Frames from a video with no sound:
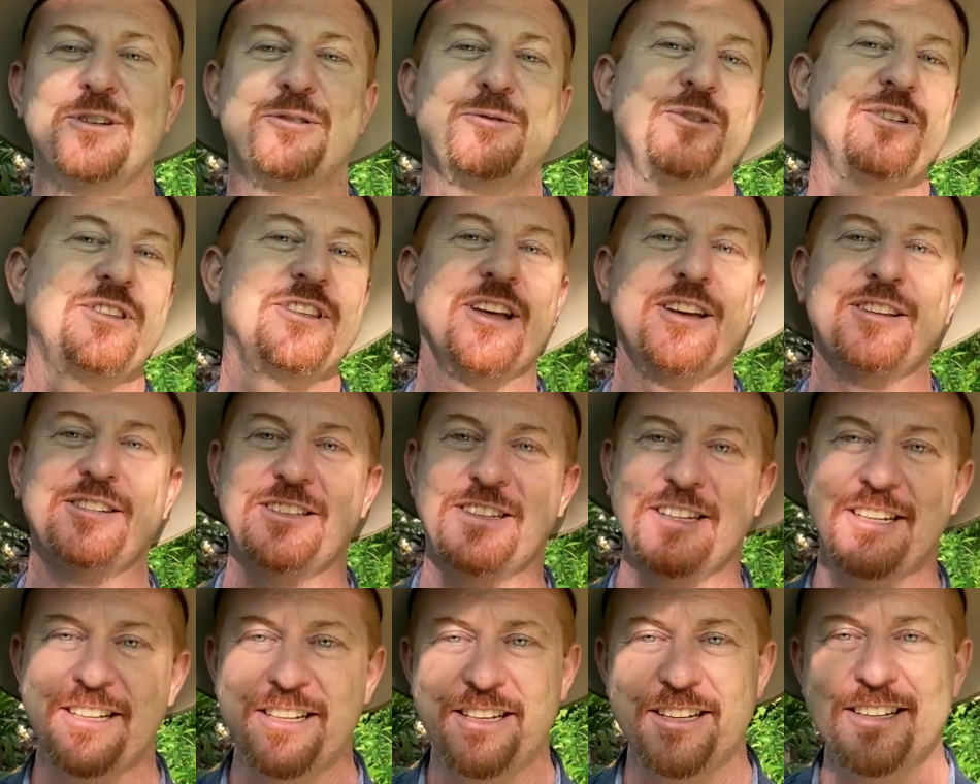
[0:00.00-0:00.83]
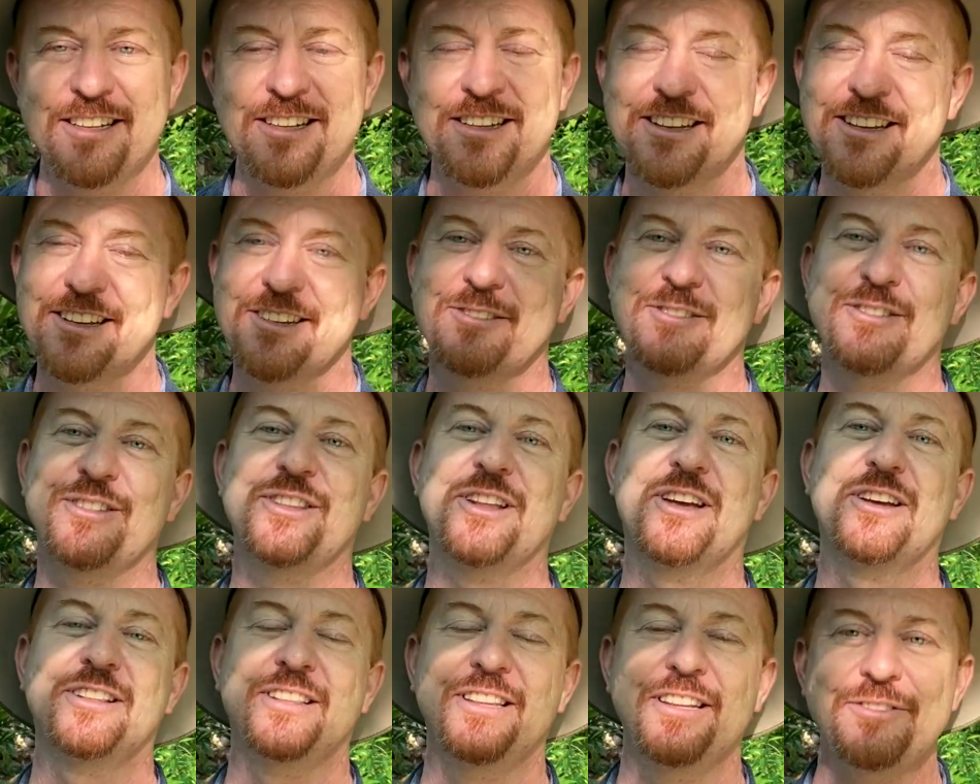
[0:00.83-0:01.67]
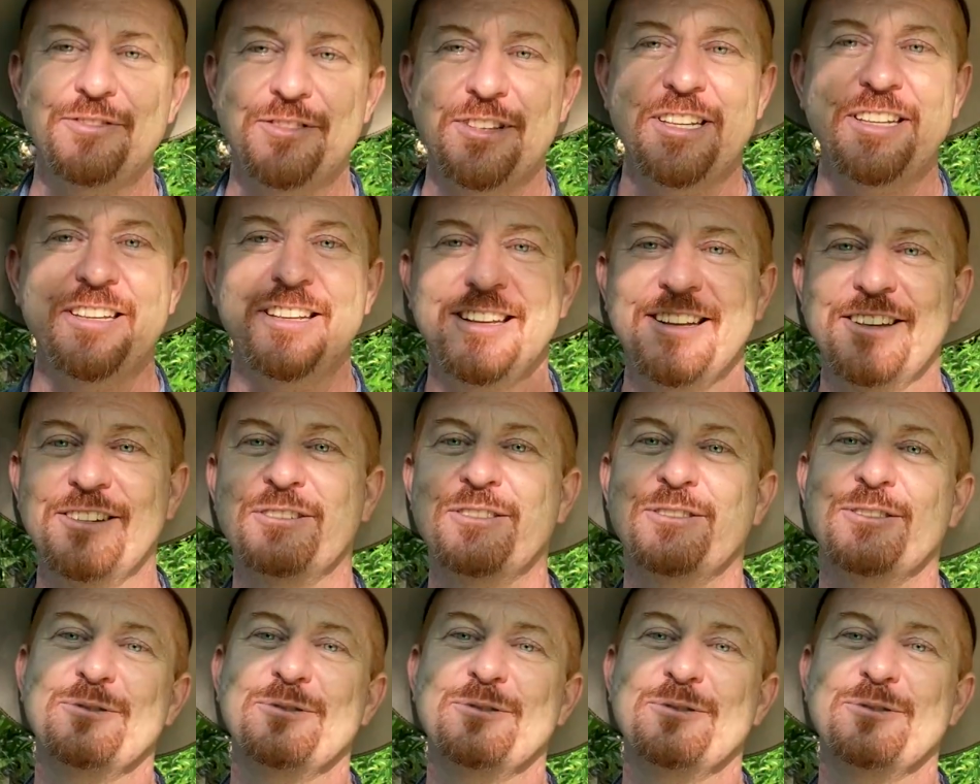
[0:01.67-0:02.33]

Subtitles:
with no digging, with no lifting,